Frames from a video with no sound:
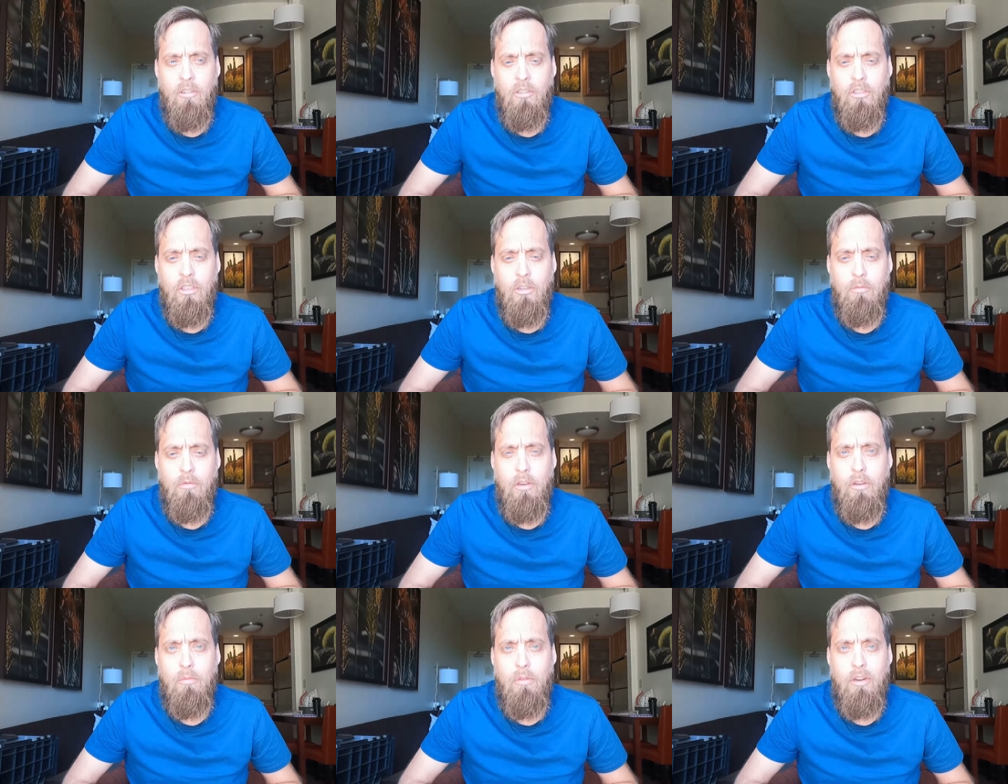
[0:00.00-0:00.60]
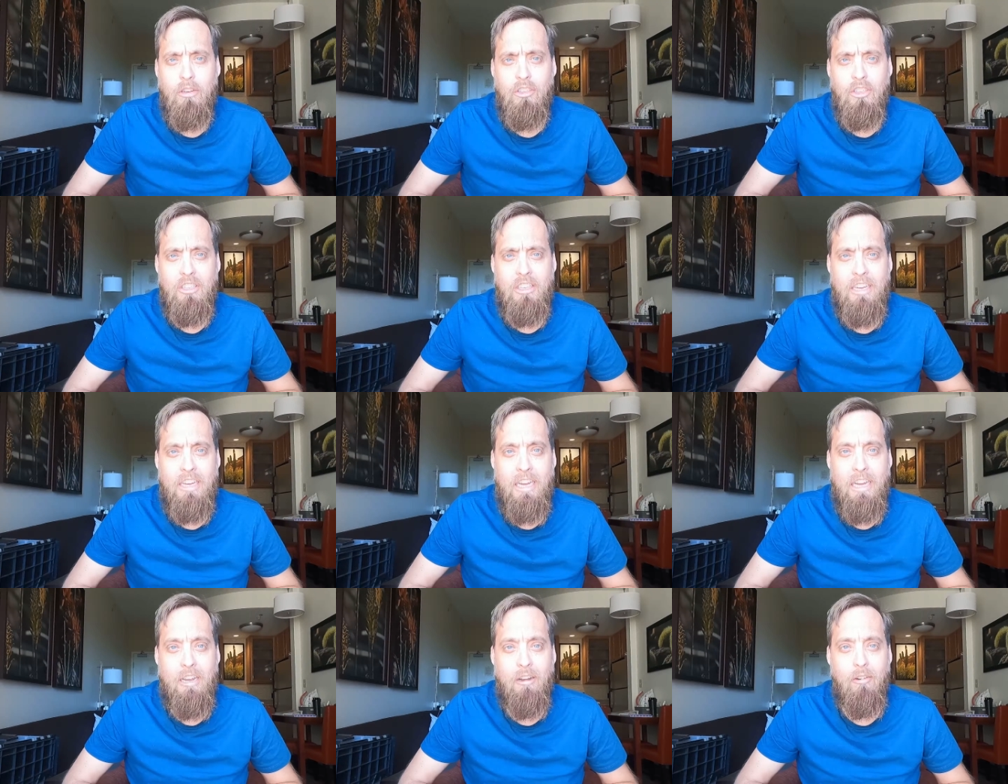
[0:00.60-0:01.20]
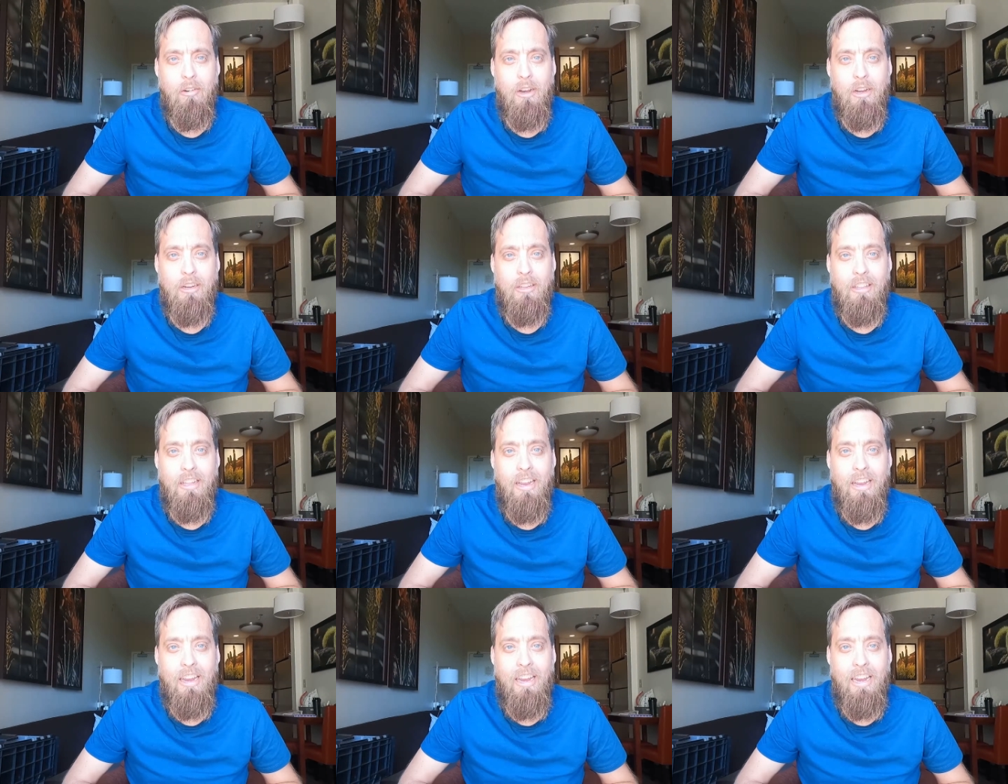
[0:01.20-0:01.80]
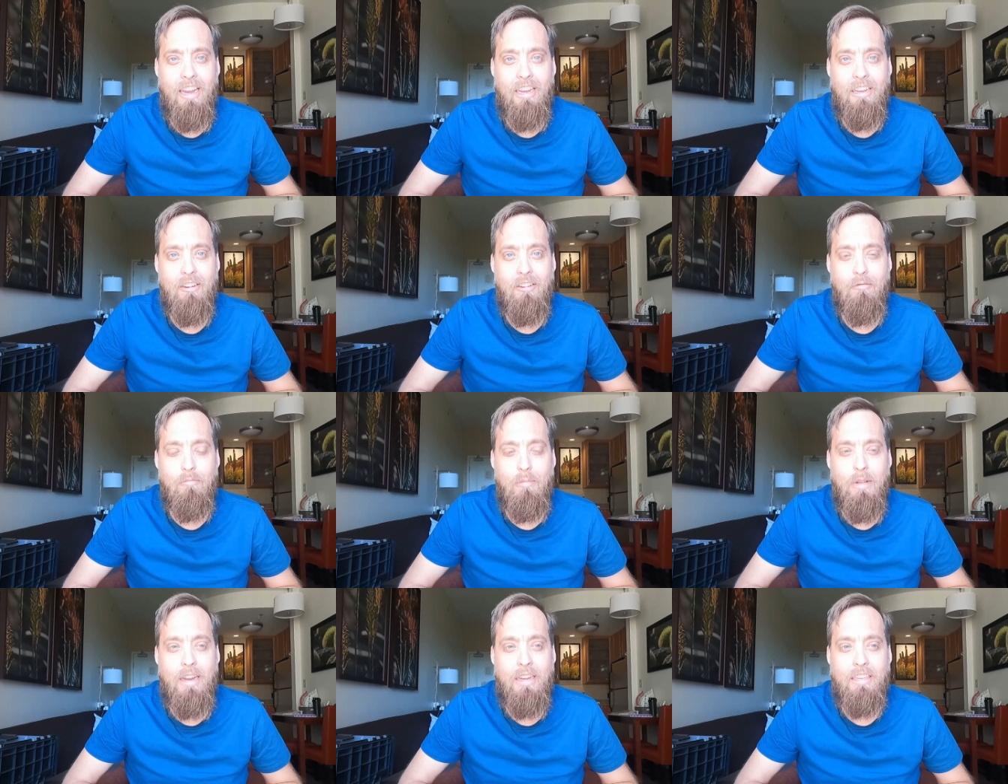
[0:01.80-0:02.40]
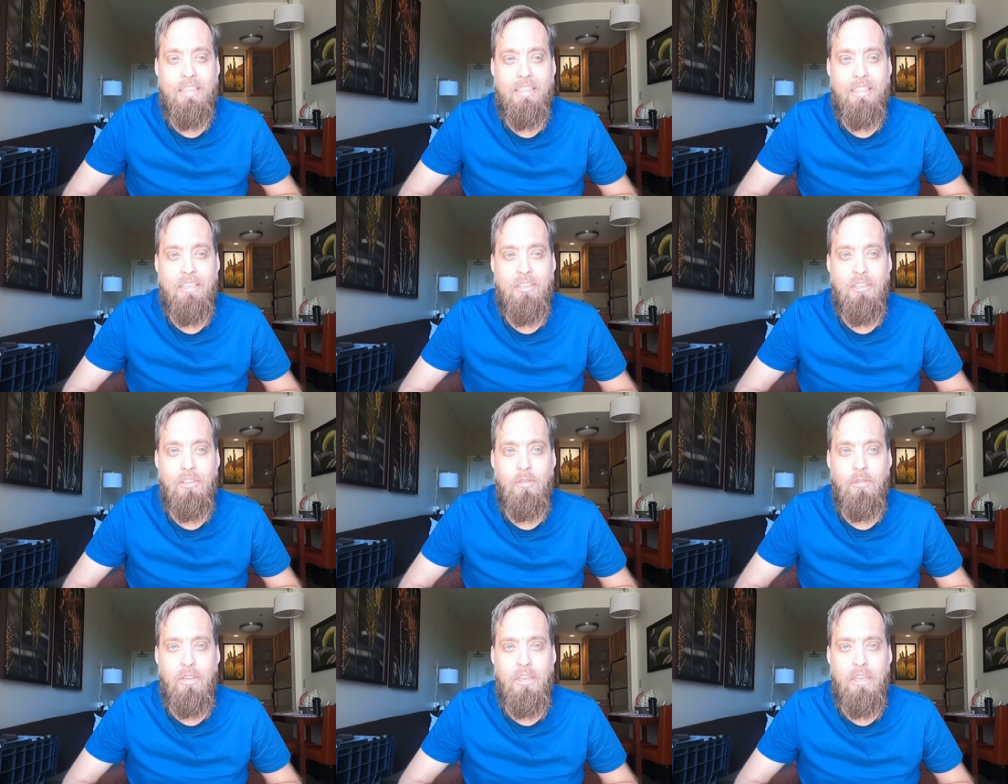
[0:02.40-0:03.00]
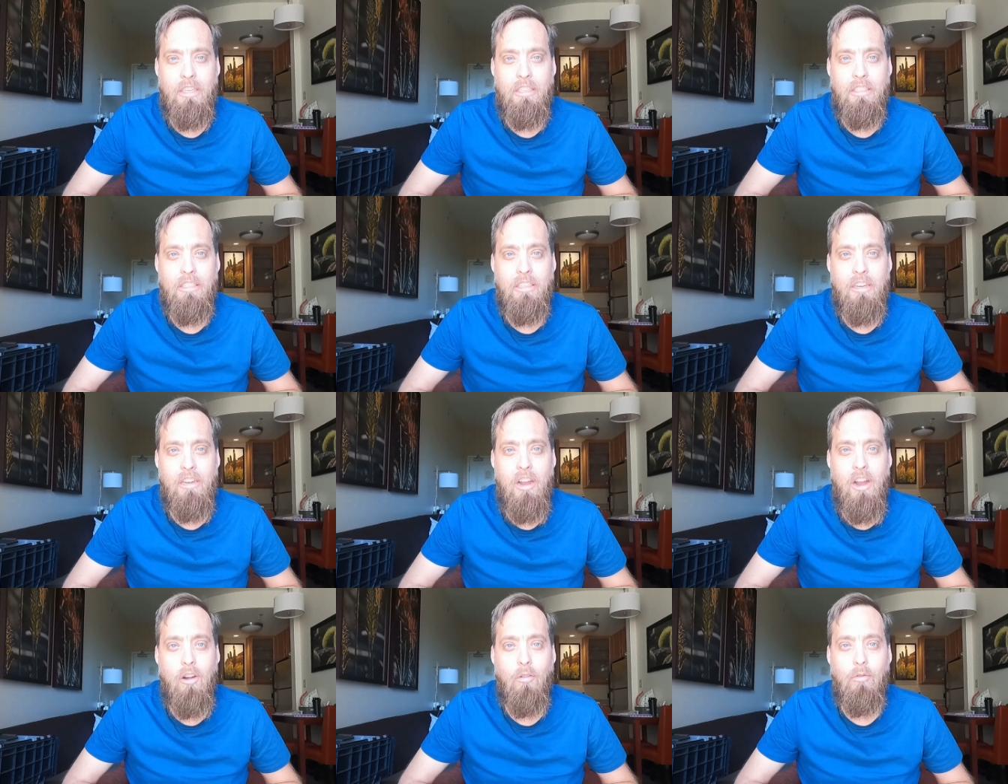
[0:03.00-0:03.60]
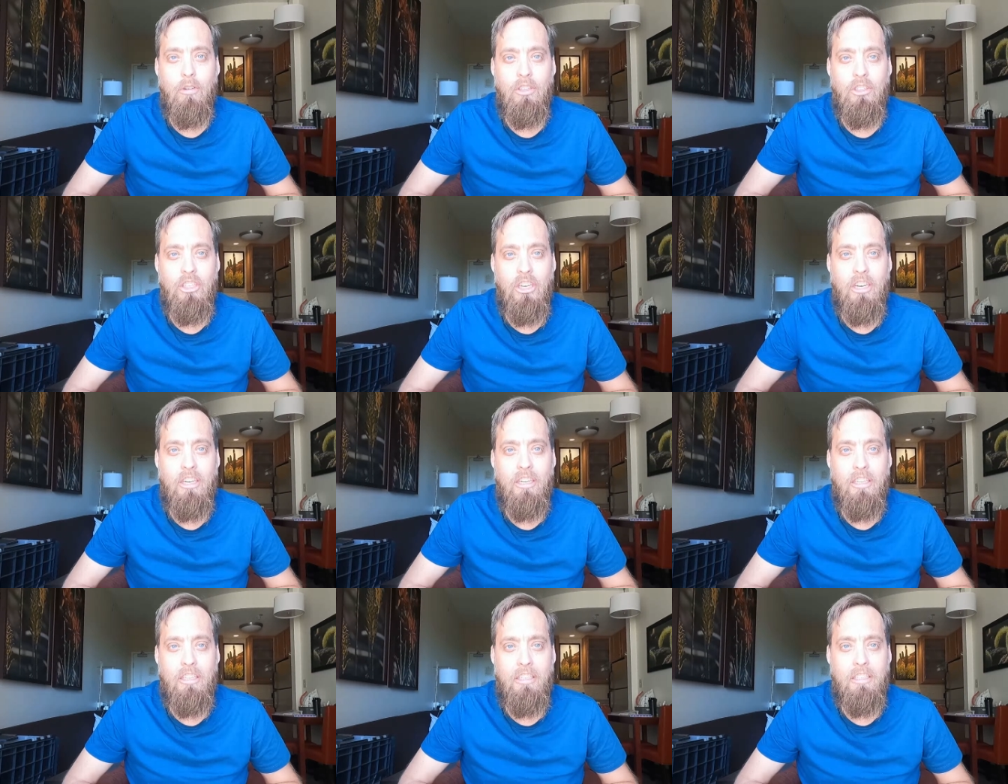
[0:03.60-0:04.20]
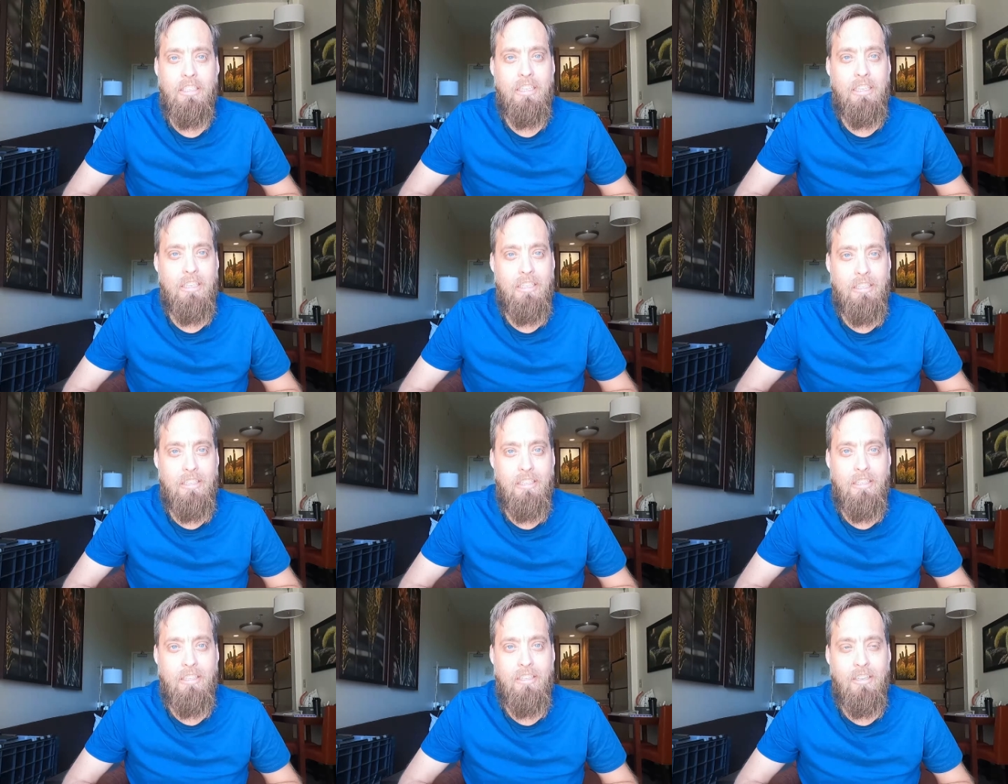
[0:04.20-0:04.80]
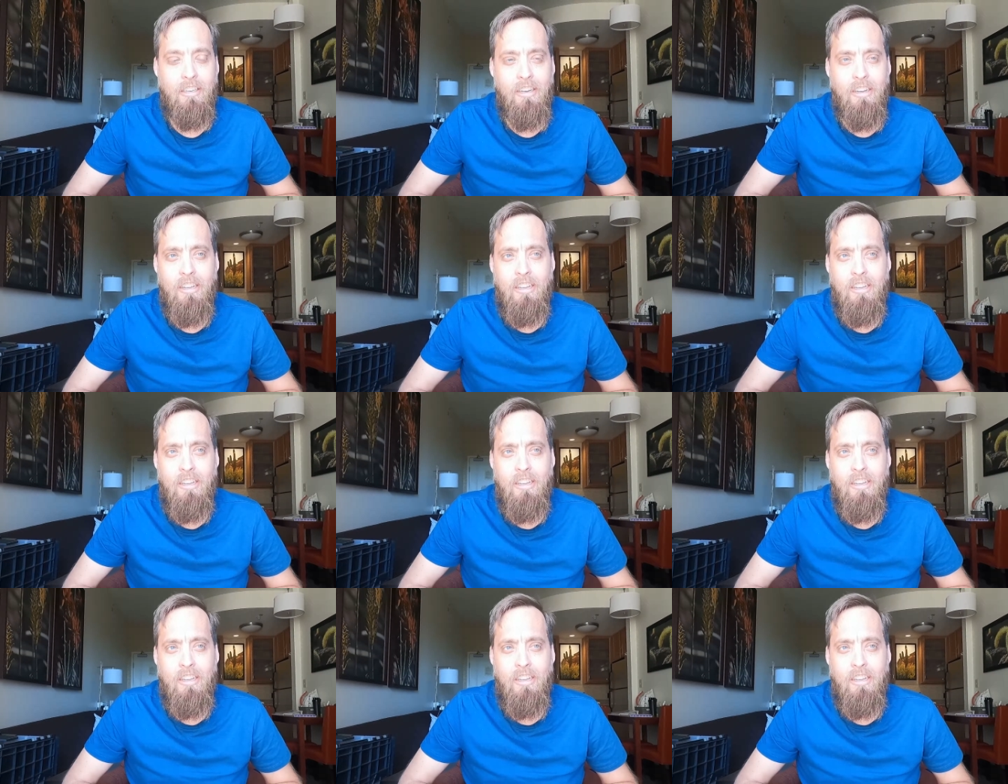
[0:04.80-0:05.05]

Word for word: It's something about just hearing that, hey, your medicine you need to not reject this kidney